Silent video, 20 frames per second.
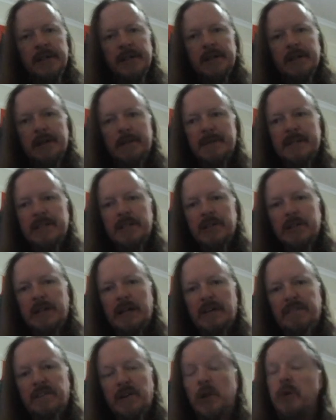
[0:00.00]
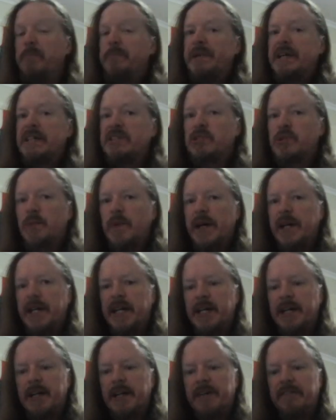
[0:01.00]
coming to life on the big
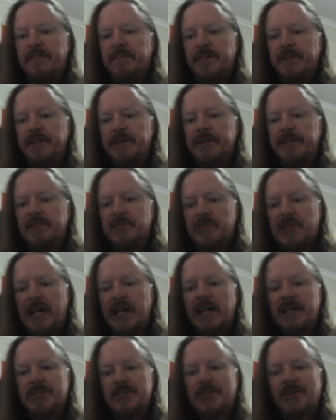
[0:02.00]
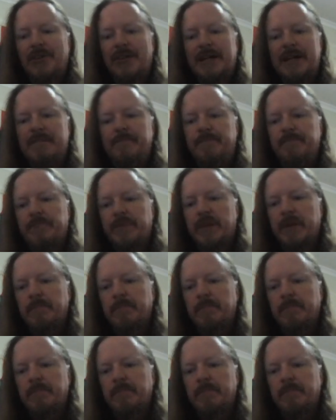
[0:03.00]
screen for the second time,